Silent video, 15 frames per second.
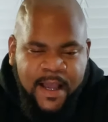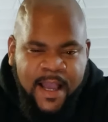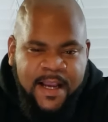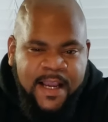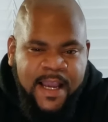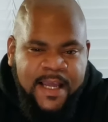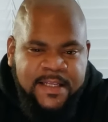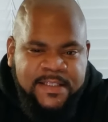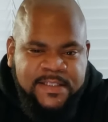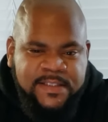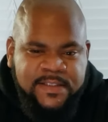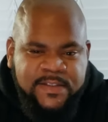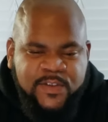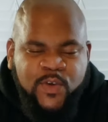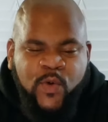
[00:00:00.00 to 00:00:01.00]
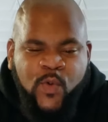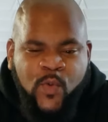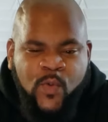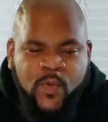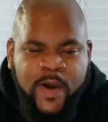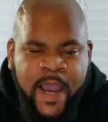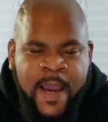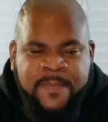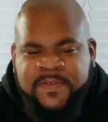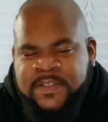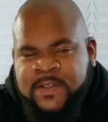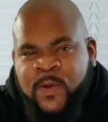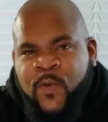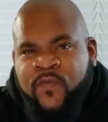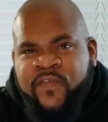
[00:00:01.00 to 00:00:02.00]
I got 2
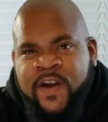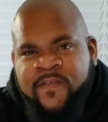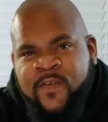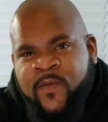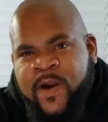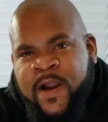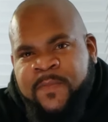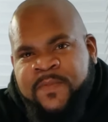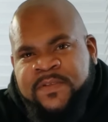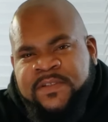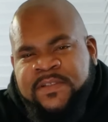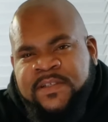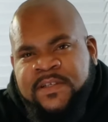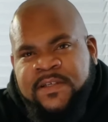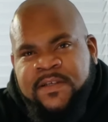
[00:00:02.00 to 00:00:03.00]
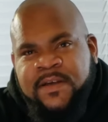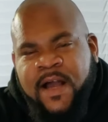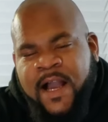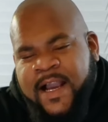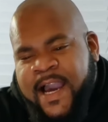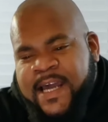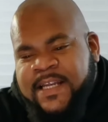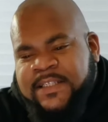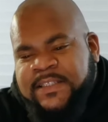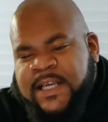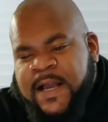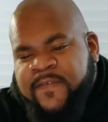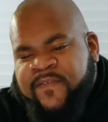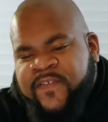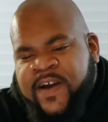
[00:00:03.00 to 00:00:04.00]
absolute favorite rappers. I got a
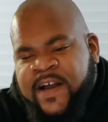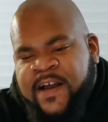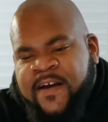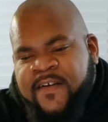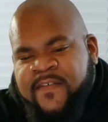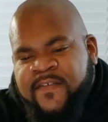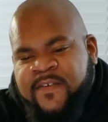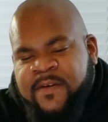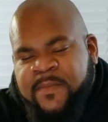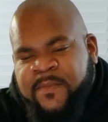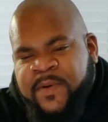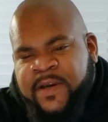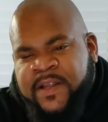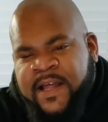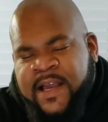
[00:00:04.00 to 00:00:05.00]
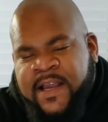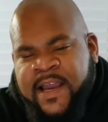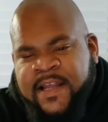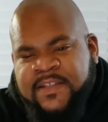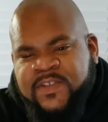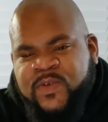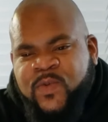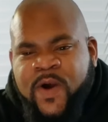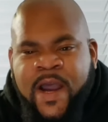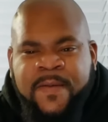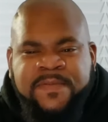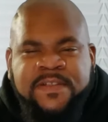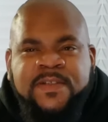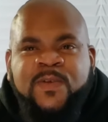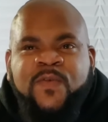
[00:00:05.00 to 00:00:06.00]
top 5, but I got 2
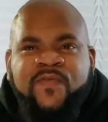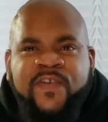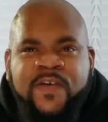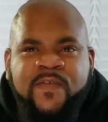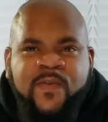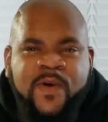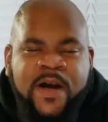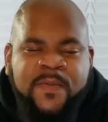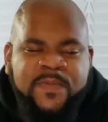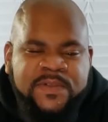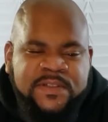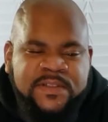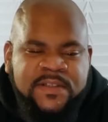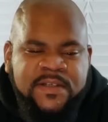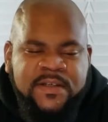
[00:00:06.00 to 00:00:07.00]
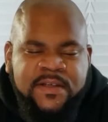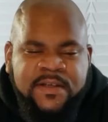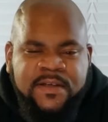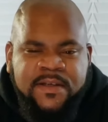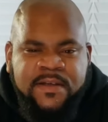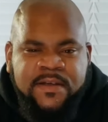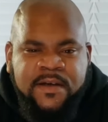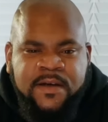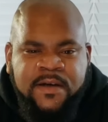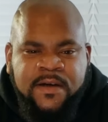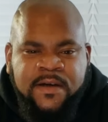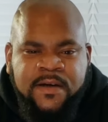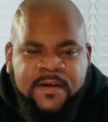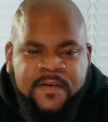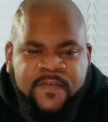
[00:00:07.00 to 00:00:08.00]
absolute favorite rappers.
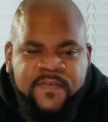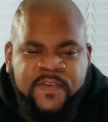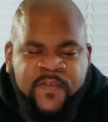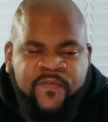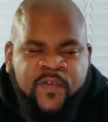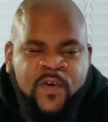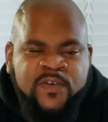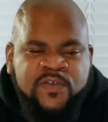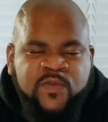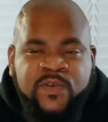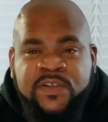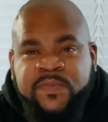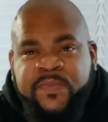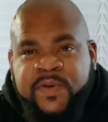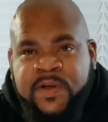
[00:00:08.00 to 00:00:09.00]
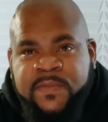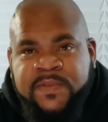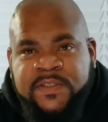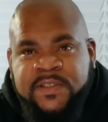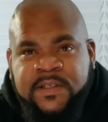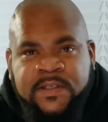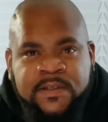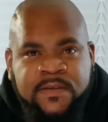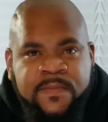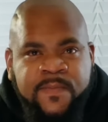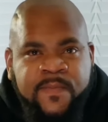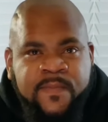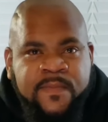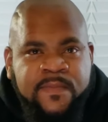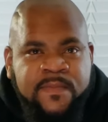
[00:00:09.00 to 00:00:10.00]
The first one is Pimp C,
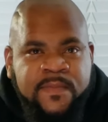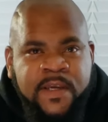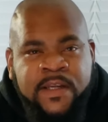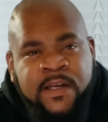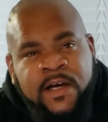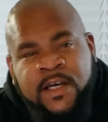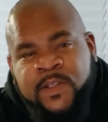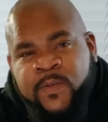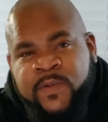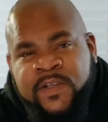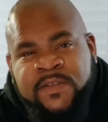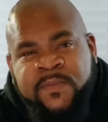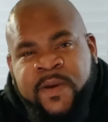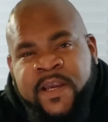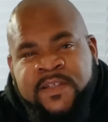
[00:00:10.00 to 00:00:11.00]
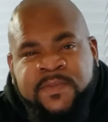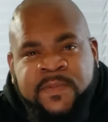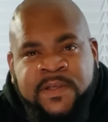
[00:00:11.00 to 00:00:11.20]
and the other one is Max